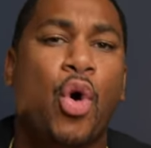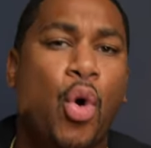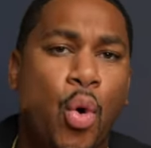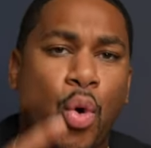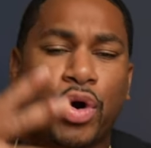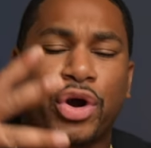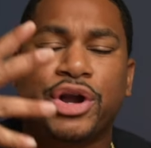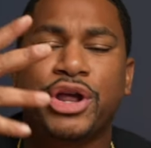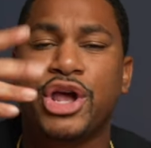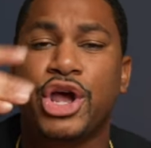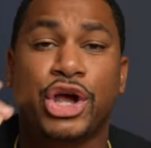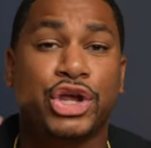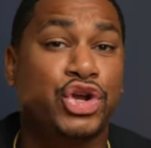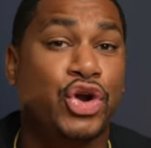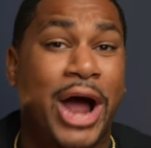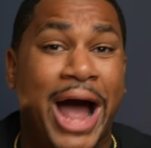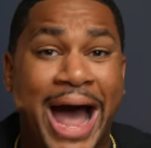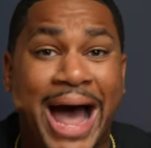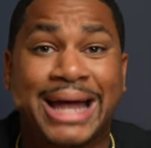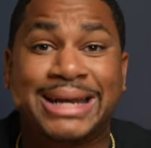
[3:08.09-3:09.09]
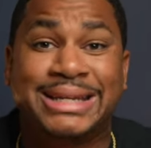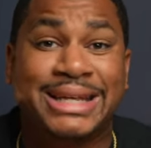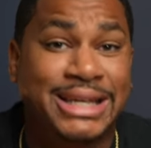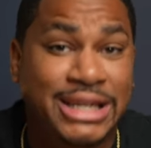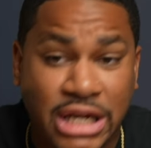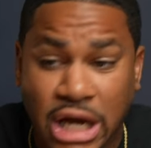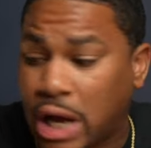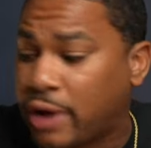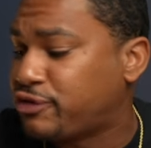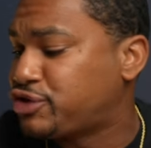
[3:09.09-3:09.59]
or your
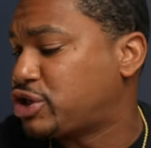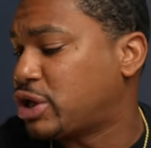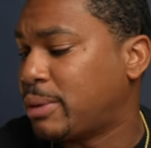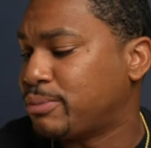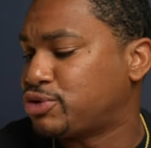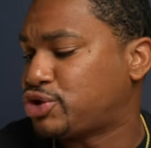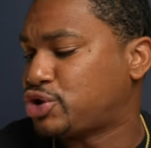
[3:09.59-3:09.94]
ID of some